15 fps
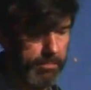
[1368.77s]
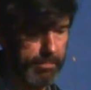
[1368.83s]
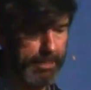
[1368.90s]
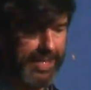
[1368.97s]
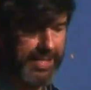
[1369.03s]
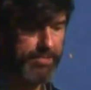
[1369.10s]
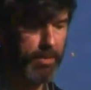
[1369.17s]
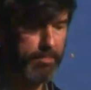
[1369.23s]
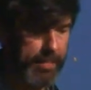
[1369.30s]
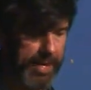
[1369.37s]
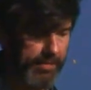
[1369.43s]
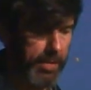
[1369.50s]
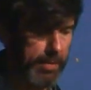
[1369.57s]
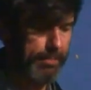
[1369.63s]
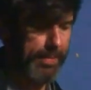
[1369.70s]
means for me,
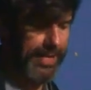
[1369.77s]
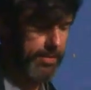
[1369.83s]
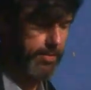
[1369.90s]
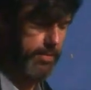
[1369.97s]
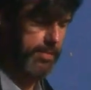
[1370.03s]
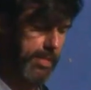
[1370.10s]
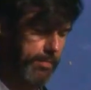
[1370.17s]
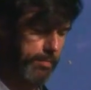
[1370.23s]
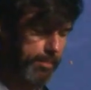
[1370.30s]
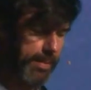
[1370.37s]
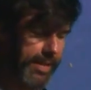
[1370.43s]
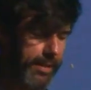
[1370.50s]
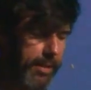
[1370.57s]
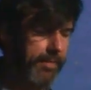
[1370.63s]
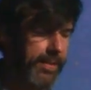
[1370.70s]
what it means for Steven
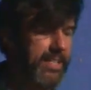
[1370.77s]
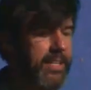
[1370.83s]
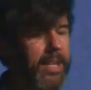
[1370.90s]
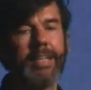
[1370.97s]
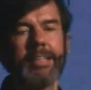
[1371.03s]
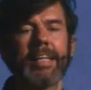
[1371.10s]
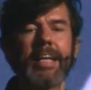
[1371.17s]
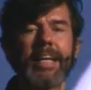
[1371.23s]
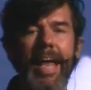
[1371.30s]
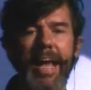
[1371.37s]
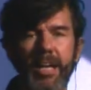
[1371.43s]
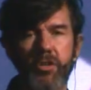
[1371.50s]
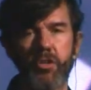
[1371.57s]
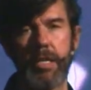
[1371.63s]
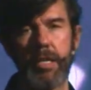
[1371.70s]
Pinker is that it
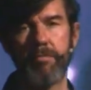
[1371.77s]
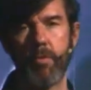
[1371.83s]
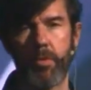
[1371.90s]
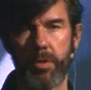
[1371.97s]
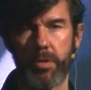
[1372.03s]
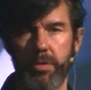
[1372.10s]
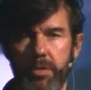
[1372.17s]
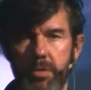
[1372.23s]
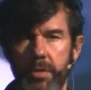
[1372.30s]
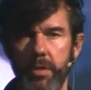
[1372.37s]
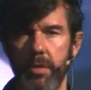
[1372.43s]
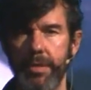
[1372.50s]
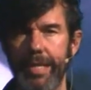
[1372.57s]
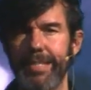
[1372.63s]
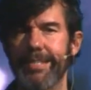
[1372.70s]
actually works,
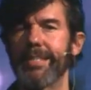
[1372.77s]
that